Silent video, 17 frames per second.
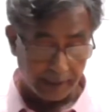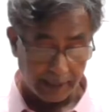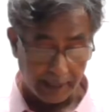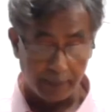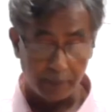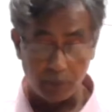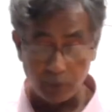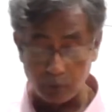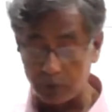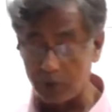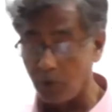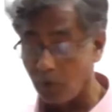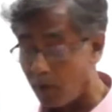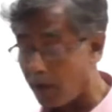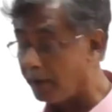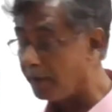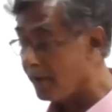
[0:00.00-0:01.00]
came
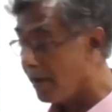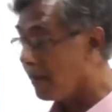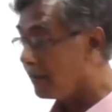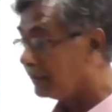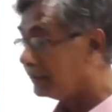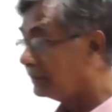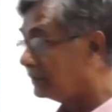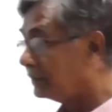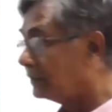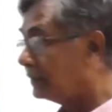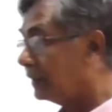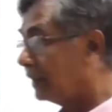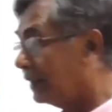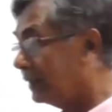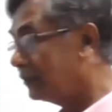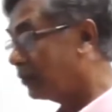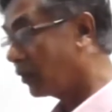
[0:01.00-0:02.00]
201.
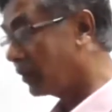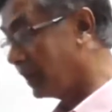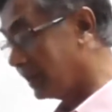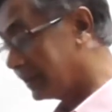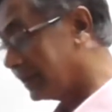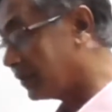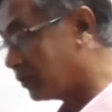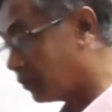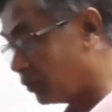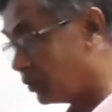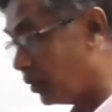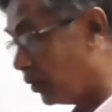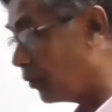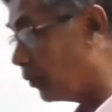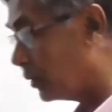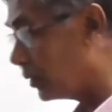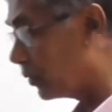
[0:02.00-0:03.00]
I'm talking SS 202